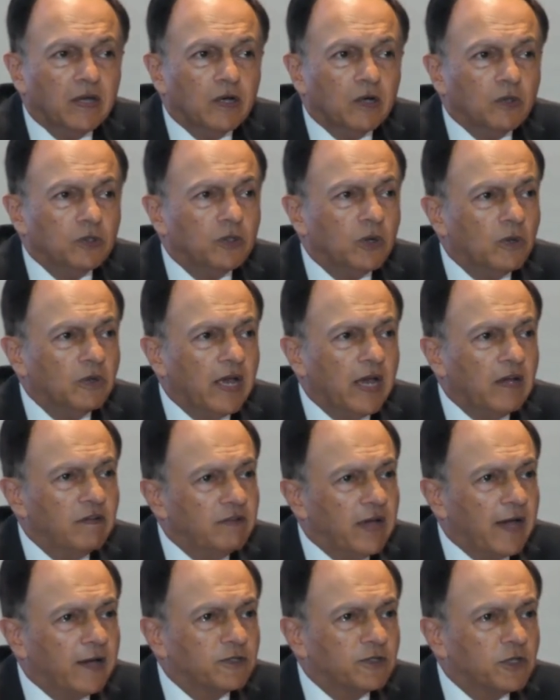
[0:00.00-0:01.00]
who don't
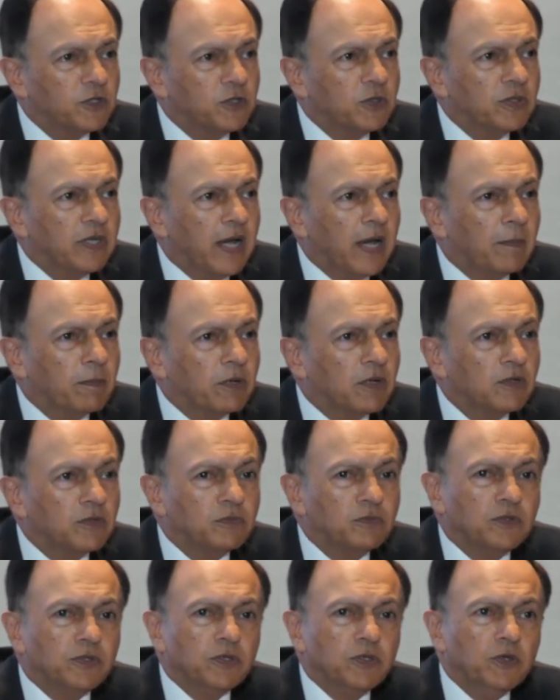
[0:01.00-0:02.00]
have access to capital
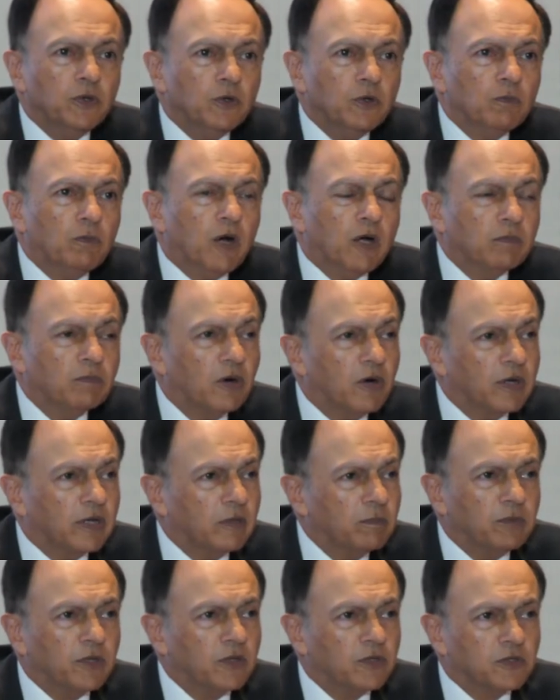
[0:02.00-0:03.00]
with the euro bond
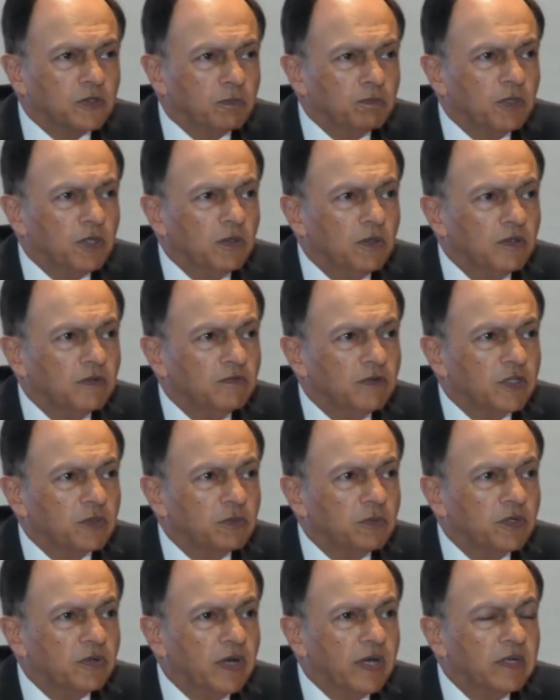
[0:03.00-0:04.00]
market because they're below
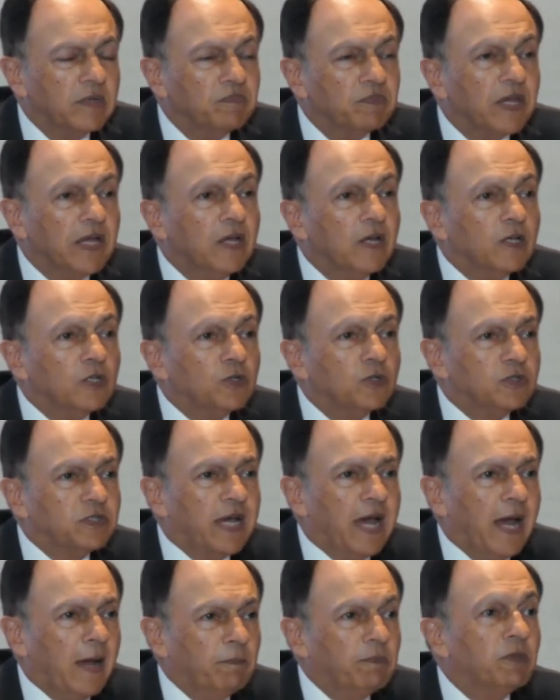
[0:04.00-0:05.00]
investment grade, to
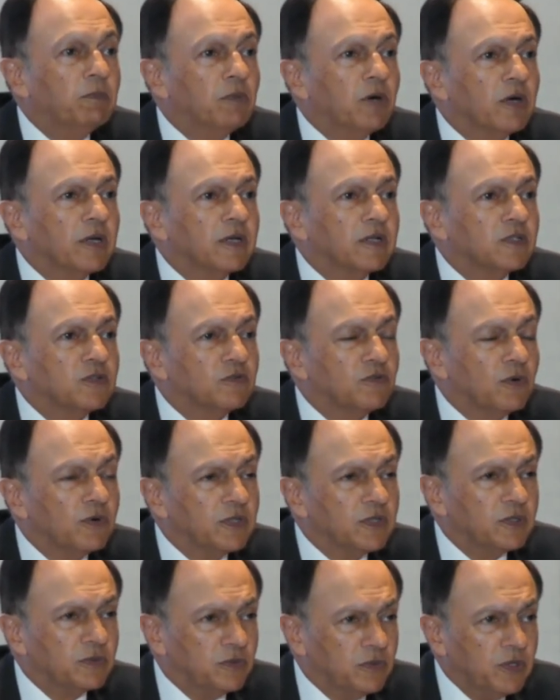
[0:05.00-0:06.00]
tap the markets
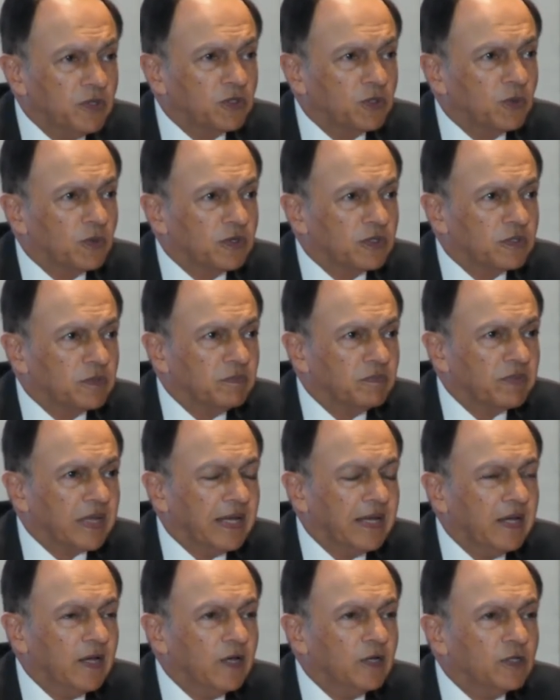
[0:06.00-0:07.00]
for this resource,
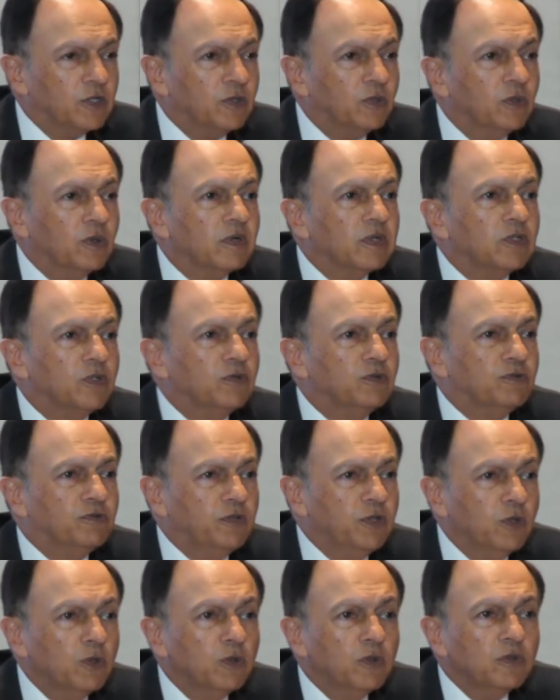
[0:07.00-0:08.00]
to
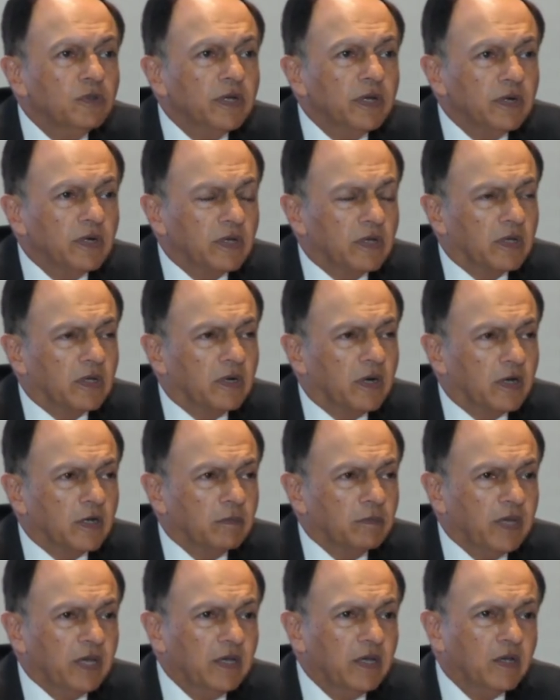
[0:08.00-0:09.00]
fuel their
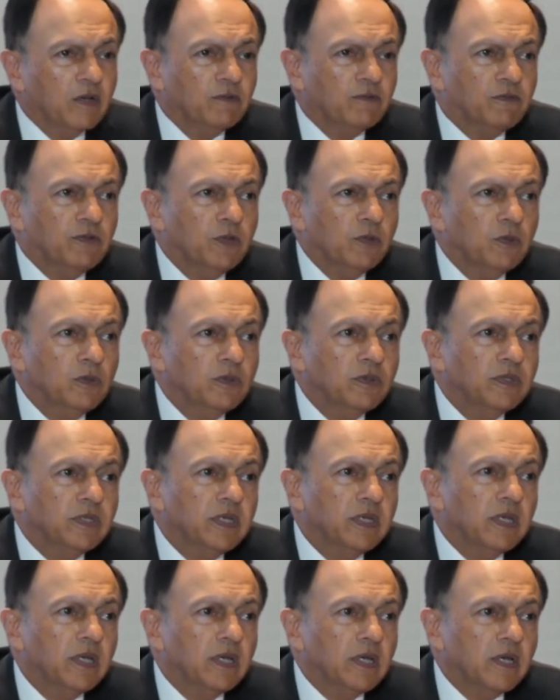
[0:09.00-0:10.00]
economy, fuel
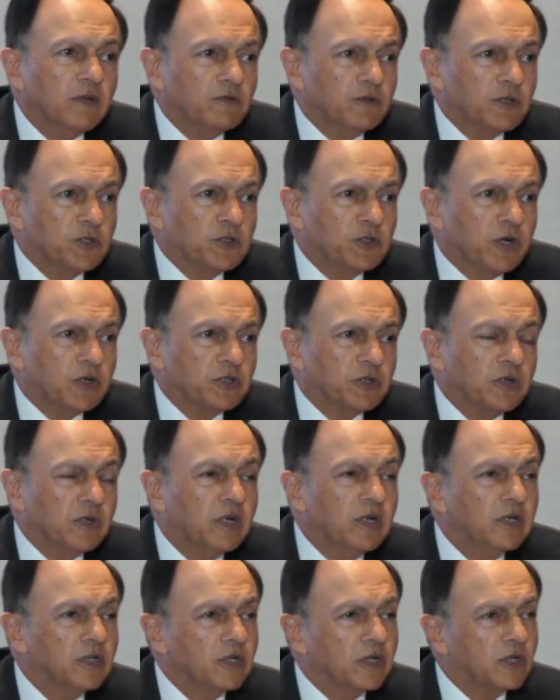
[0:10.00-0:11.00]
the infrastructure,
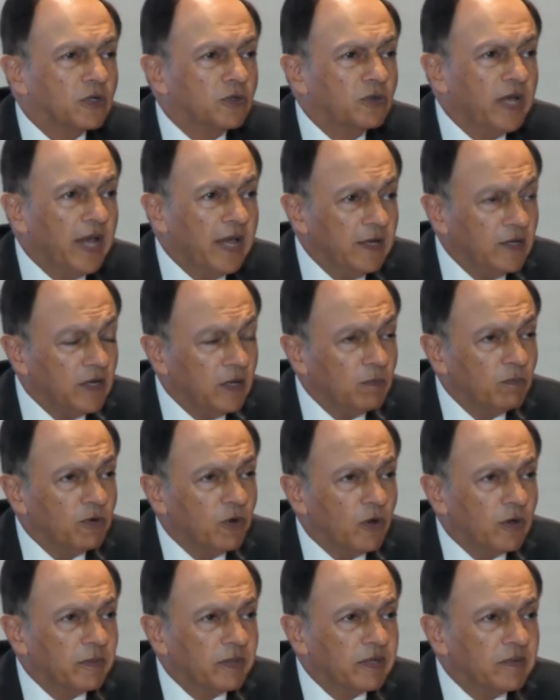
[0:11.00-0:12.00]
to create
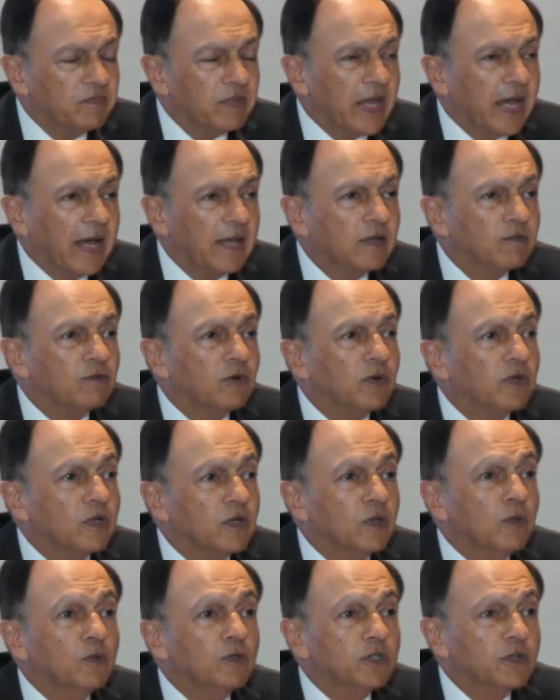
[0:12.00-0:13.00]
employment and for
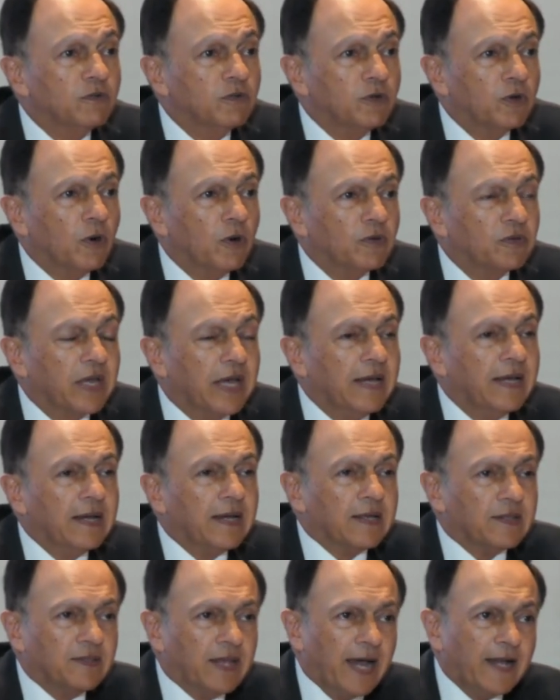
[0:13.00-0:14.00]
inclusive growth.
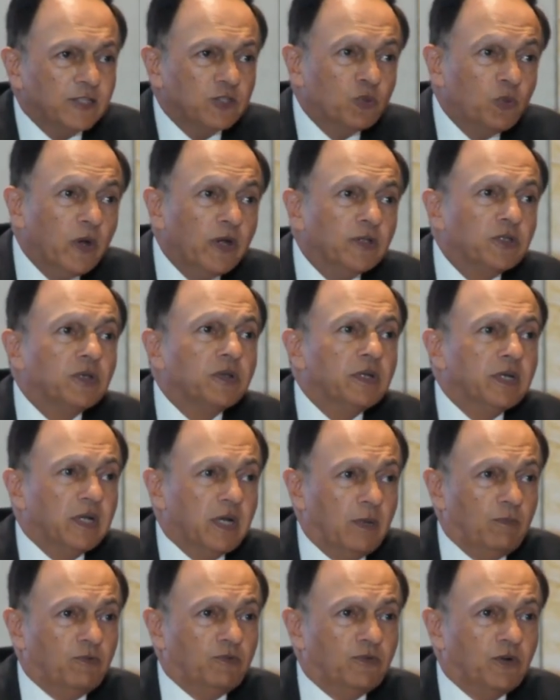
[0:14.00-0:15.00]
That's where it's going to
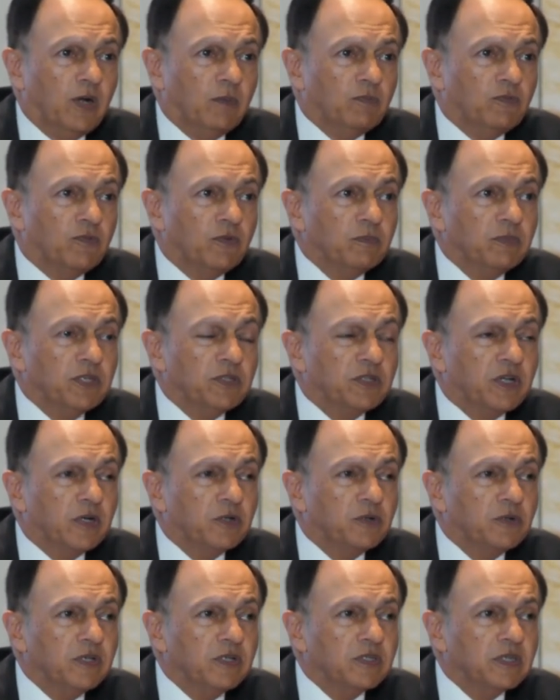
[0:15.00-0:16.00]
come from these
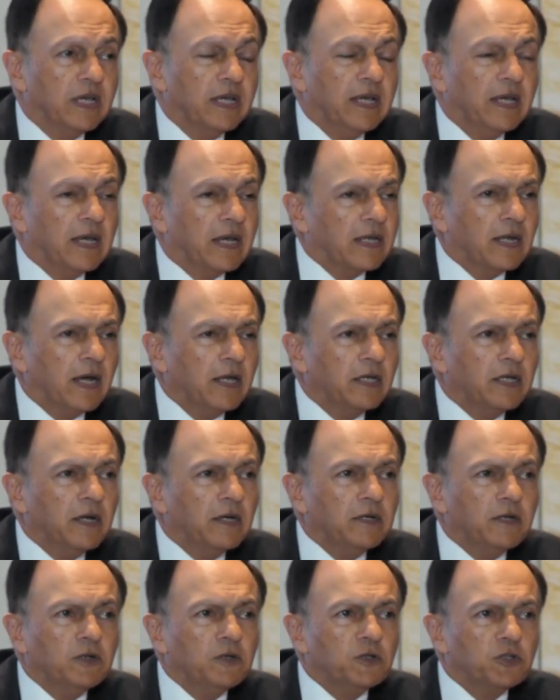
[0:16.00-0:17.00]
countries. And I
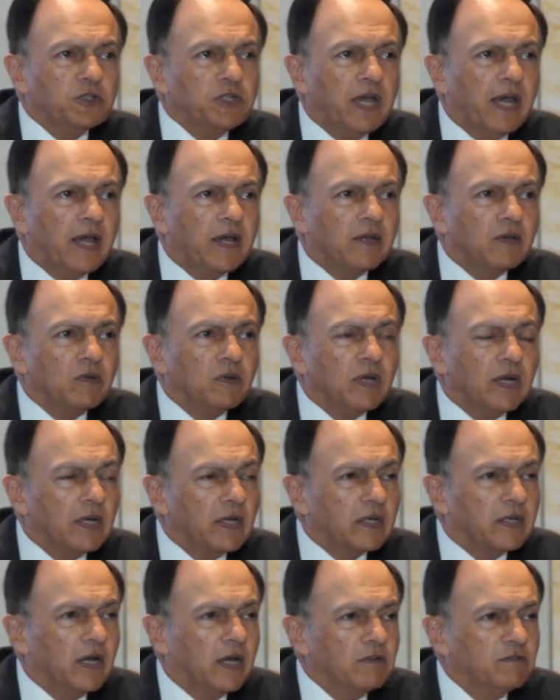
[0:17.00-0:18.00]

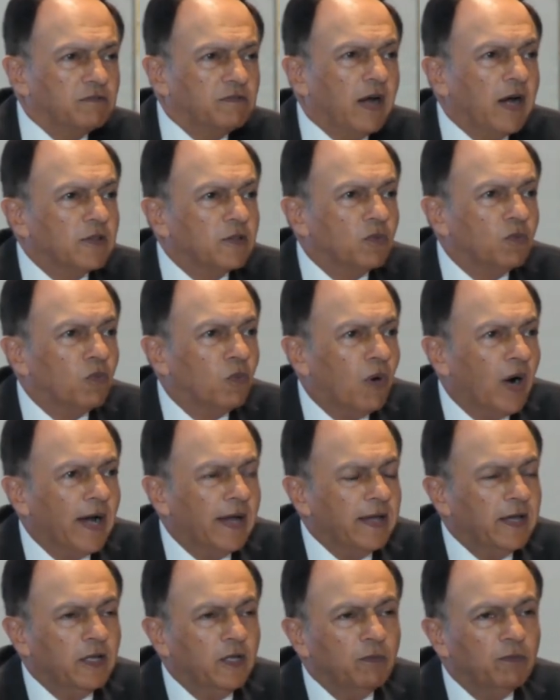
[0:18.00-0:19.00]
can't fathom
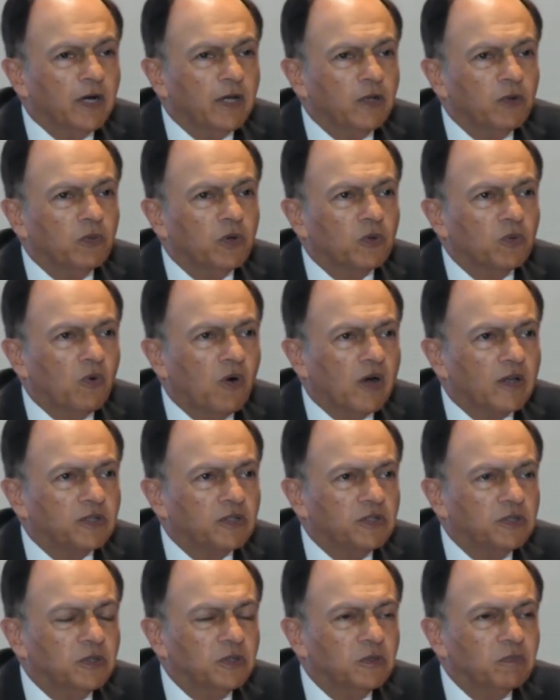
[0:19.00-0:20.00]
why anybody would
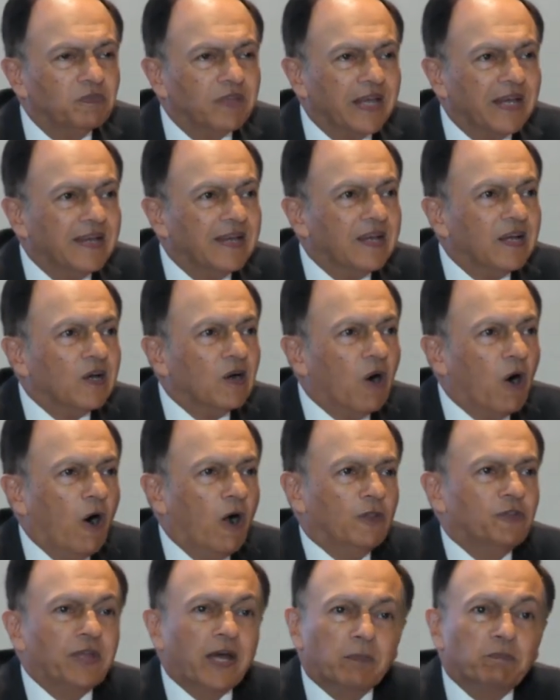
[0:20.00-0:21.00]
want to
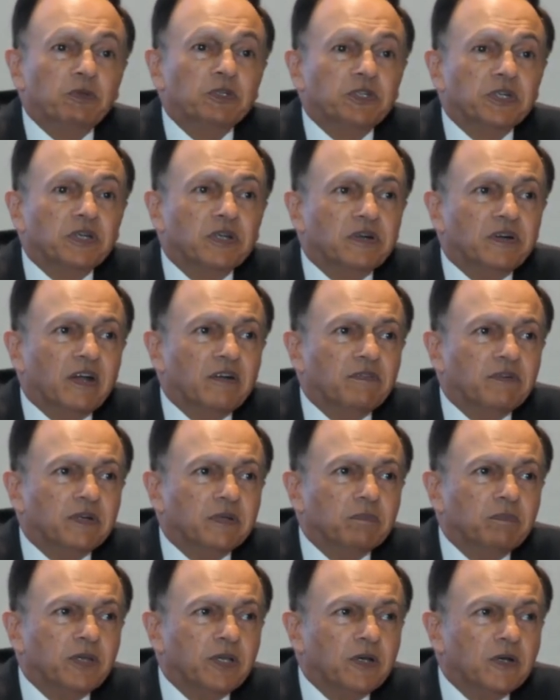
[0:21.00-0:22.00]
halt that particular
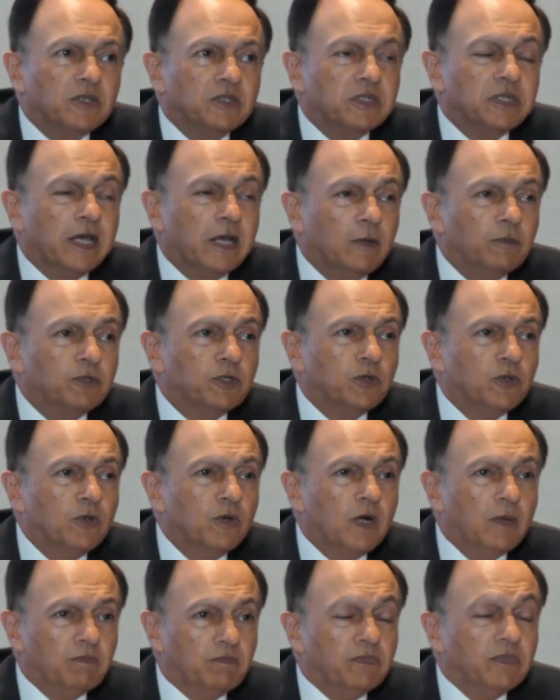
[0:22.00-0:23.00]
effort, because it helps
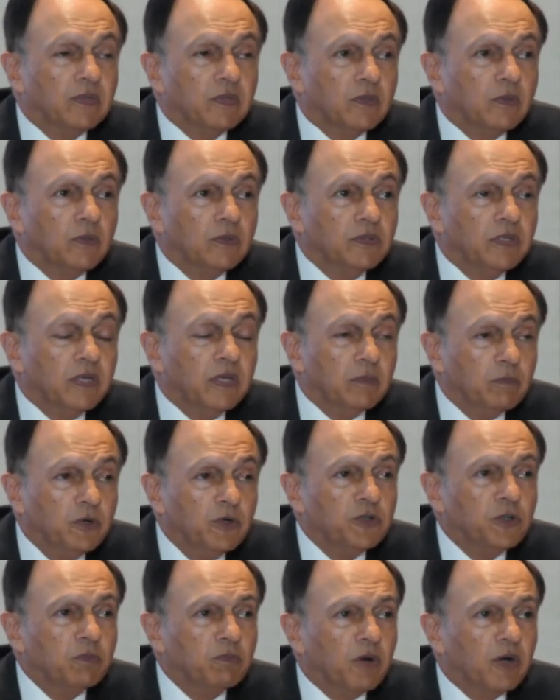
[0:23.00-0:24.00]
grow the
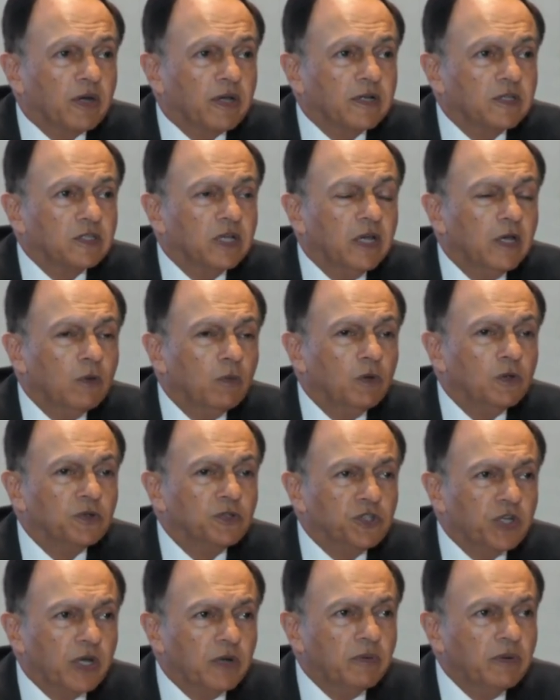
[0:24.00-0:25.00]
emerging markets, will
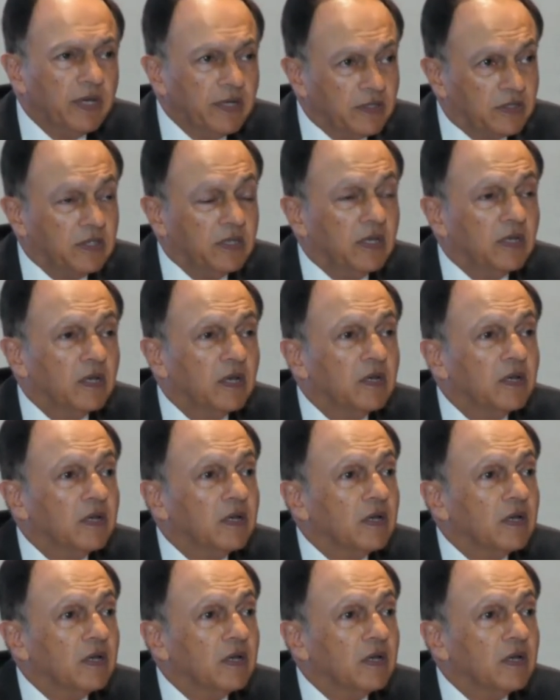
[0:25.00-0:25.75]
generate the